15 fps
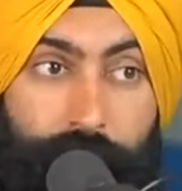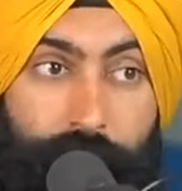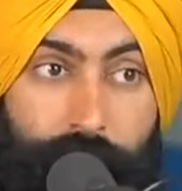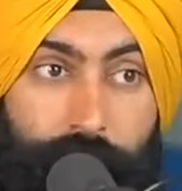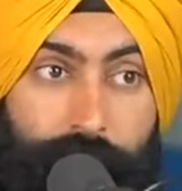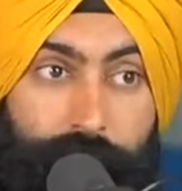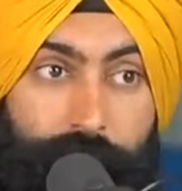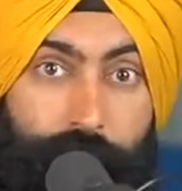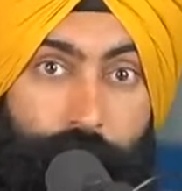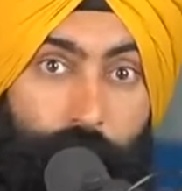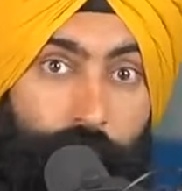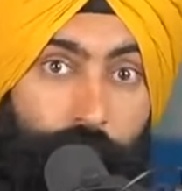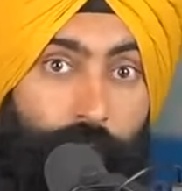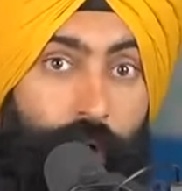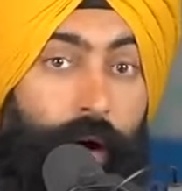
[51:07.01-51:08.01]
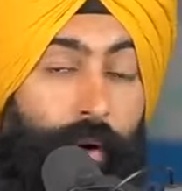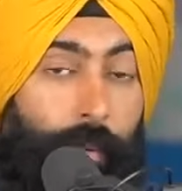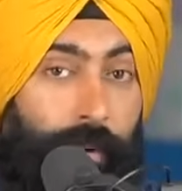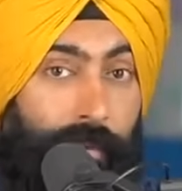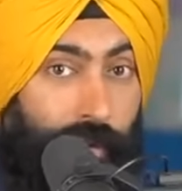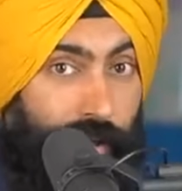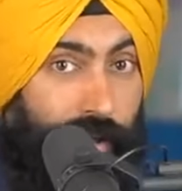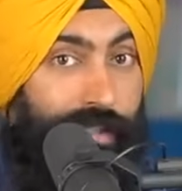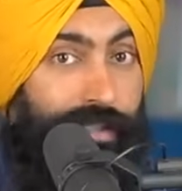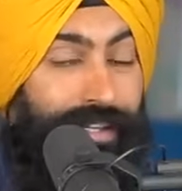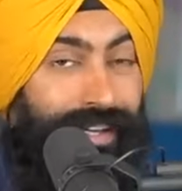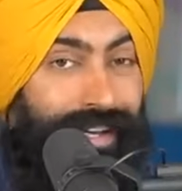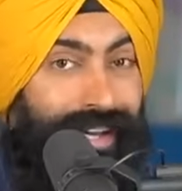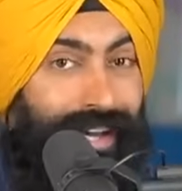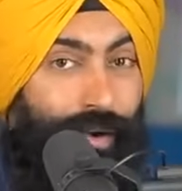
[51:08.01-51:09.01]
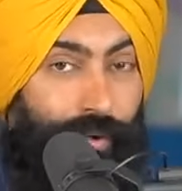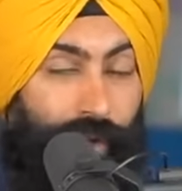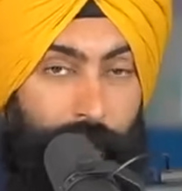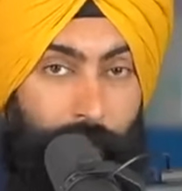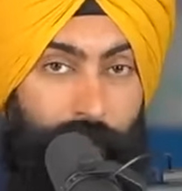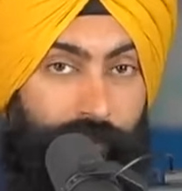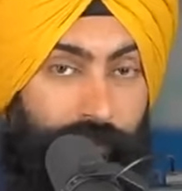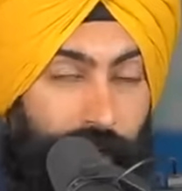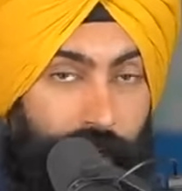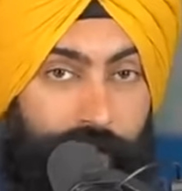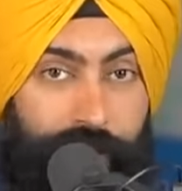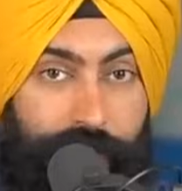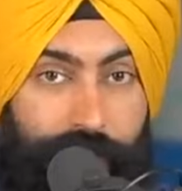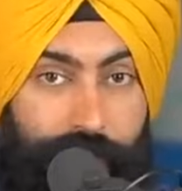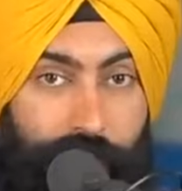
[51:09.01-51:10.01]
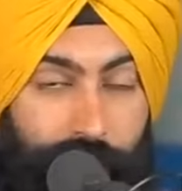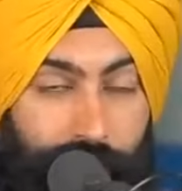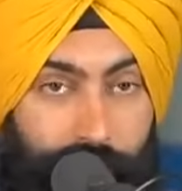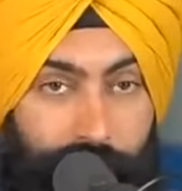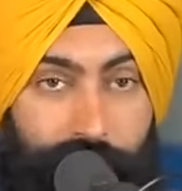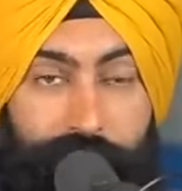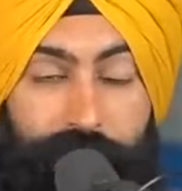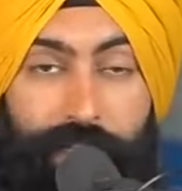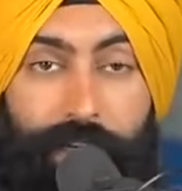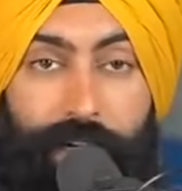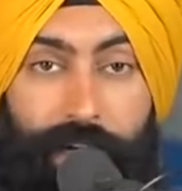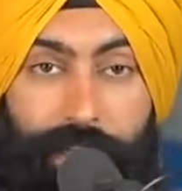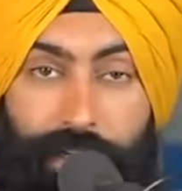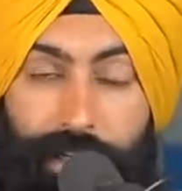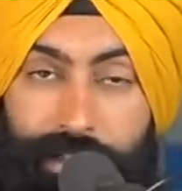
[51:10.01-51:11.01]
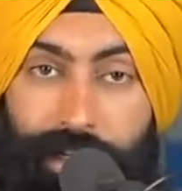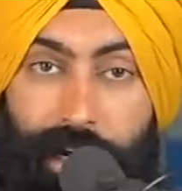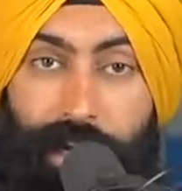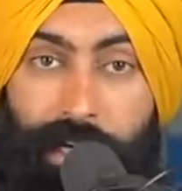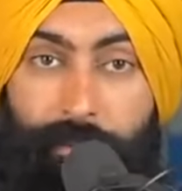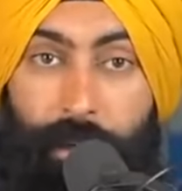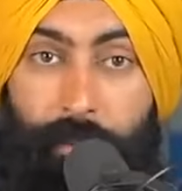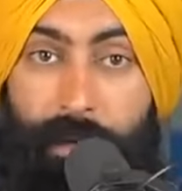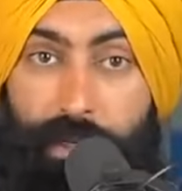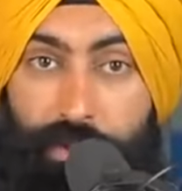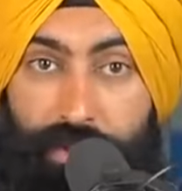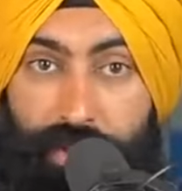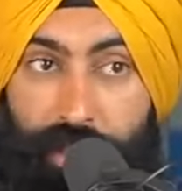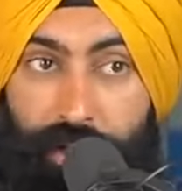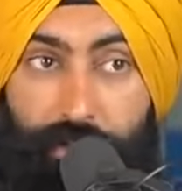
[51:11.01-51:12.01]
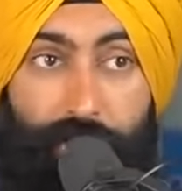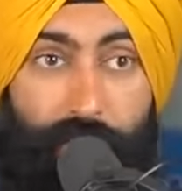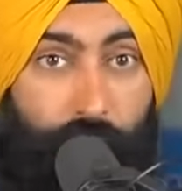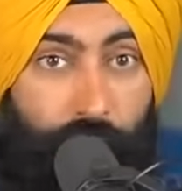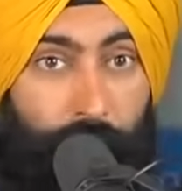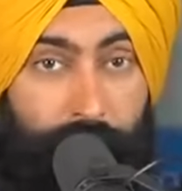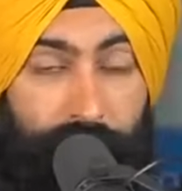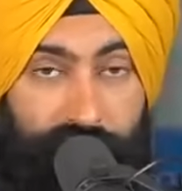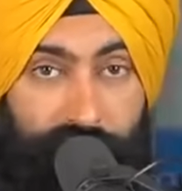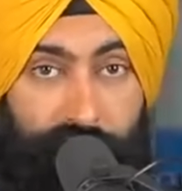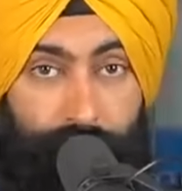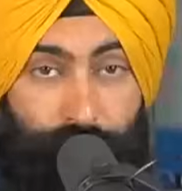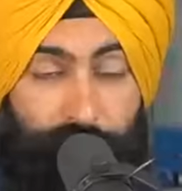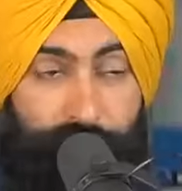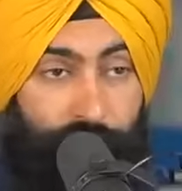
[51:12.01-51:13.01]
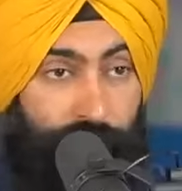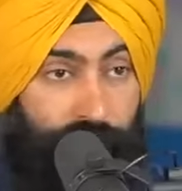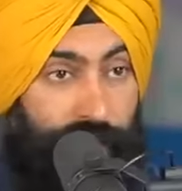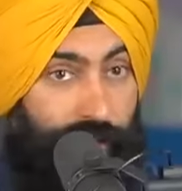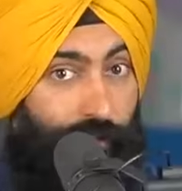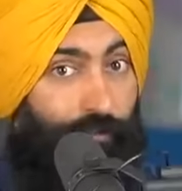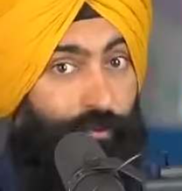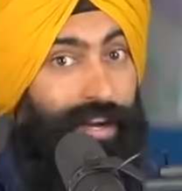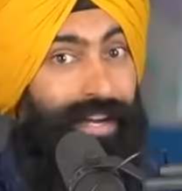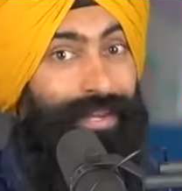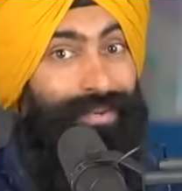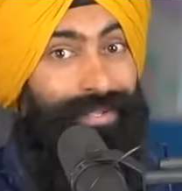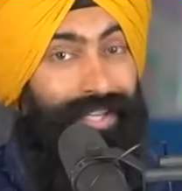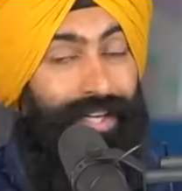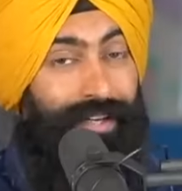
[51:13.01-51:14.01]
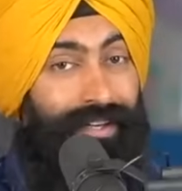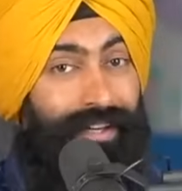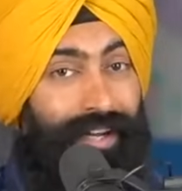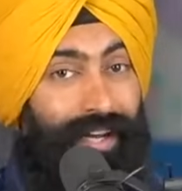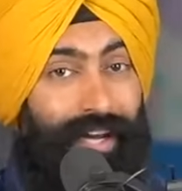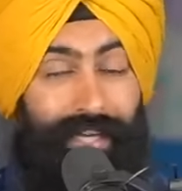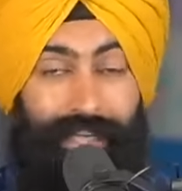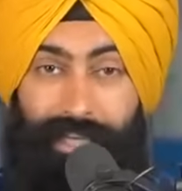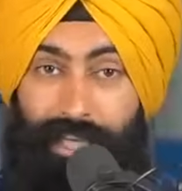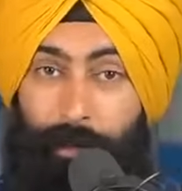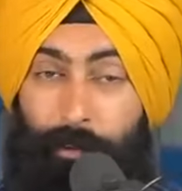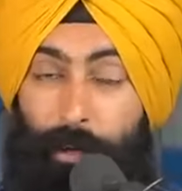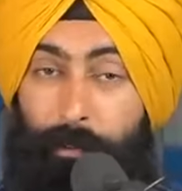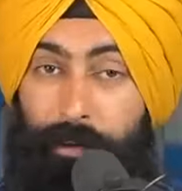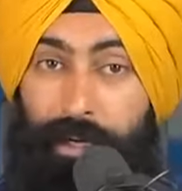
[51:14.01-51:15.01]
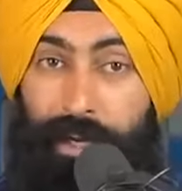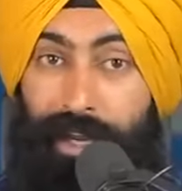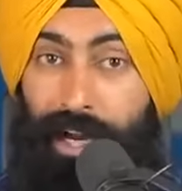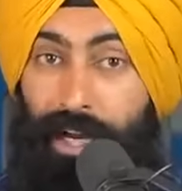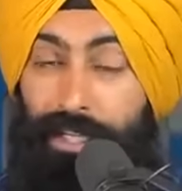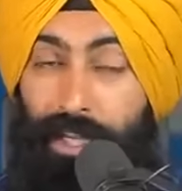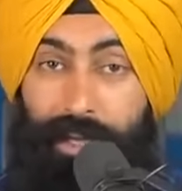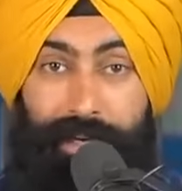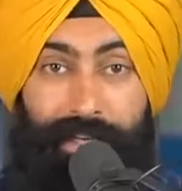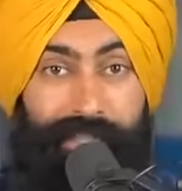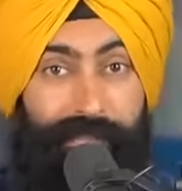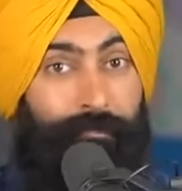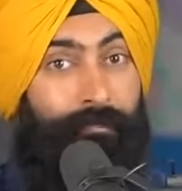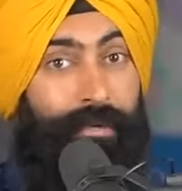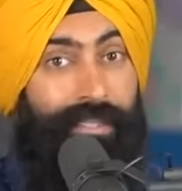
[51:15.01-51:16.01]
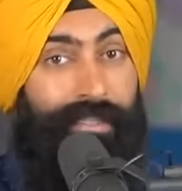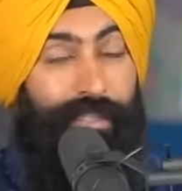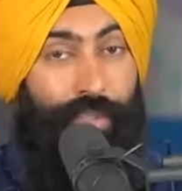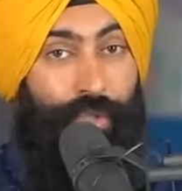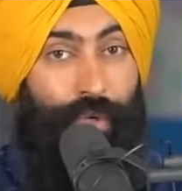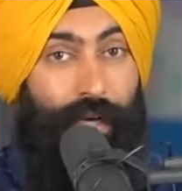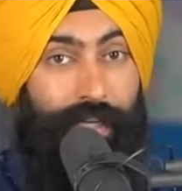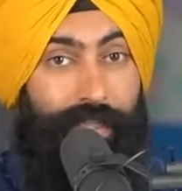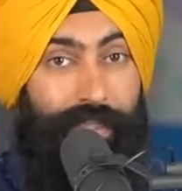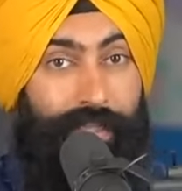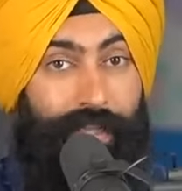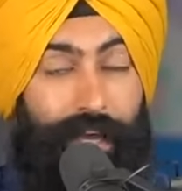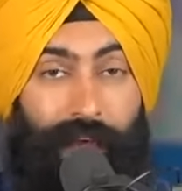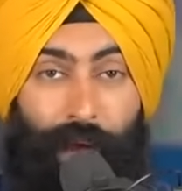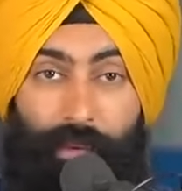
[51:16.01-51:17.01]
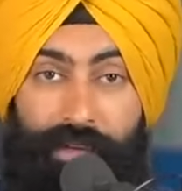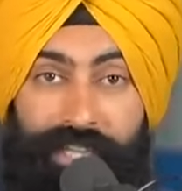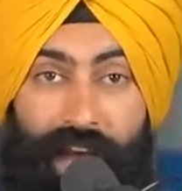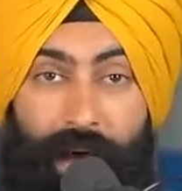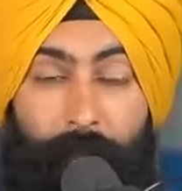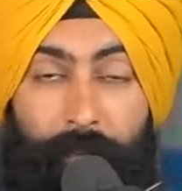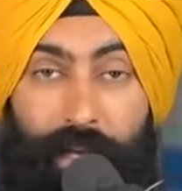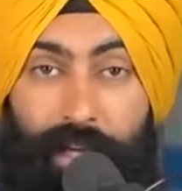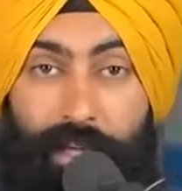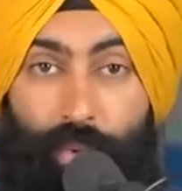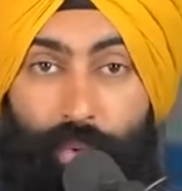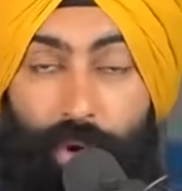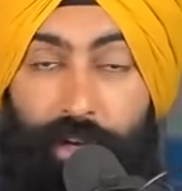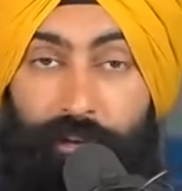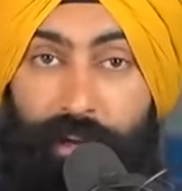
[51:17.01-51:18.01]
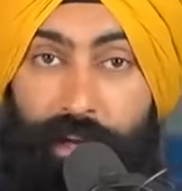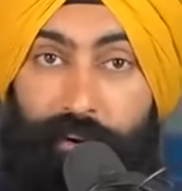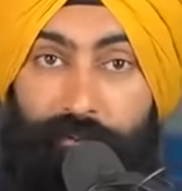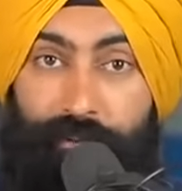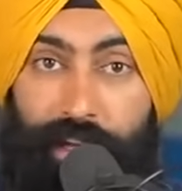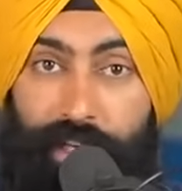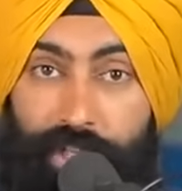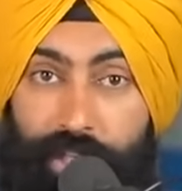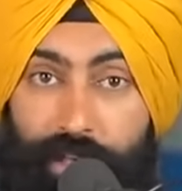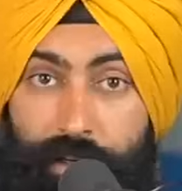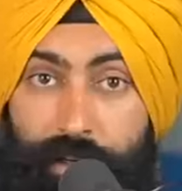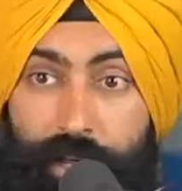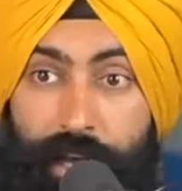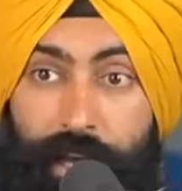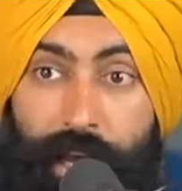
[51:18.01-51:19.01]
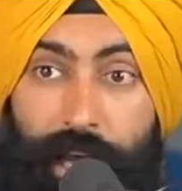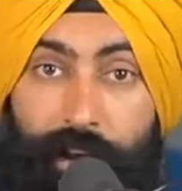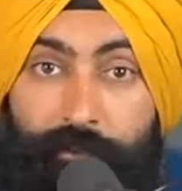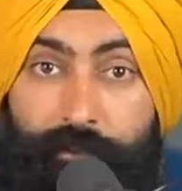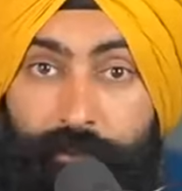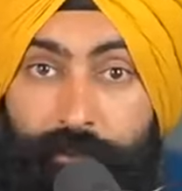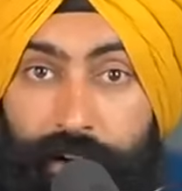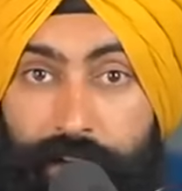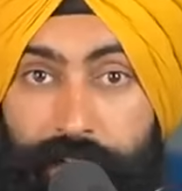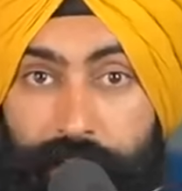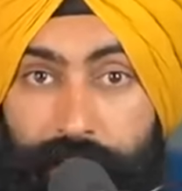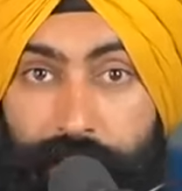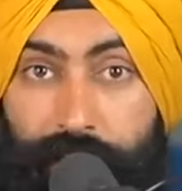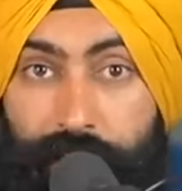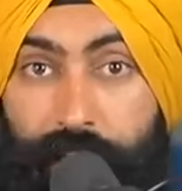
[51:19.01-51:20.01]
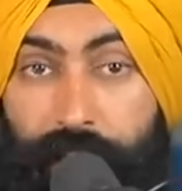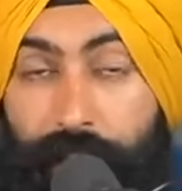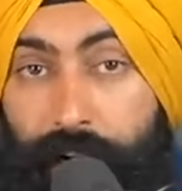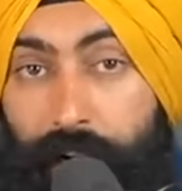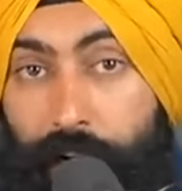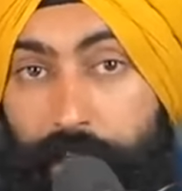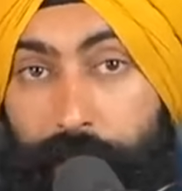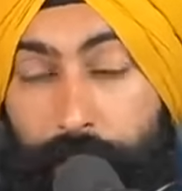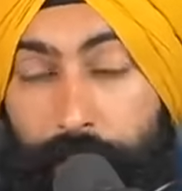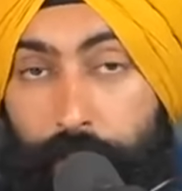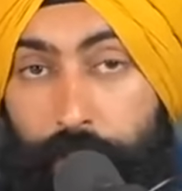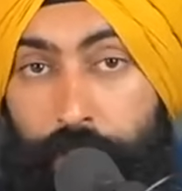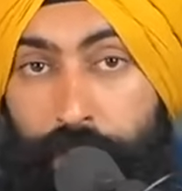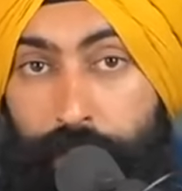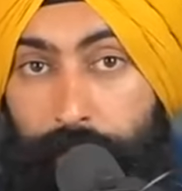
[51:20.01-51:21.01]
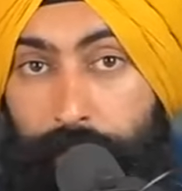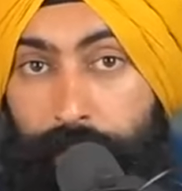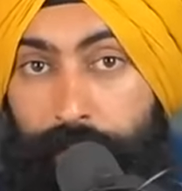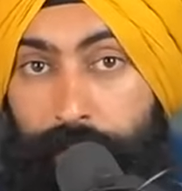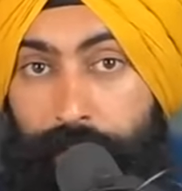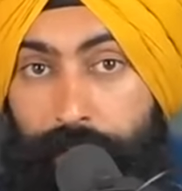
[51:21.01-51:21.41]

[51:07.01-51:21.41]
And do you want to know how I promote it? Well, I make videos like this, and then I talk about my newsletter called Business Briefs, which is a free newsletter to keep you up to date on the latest business trends and what's happening in the world of innovation and funding and entrepreneurship.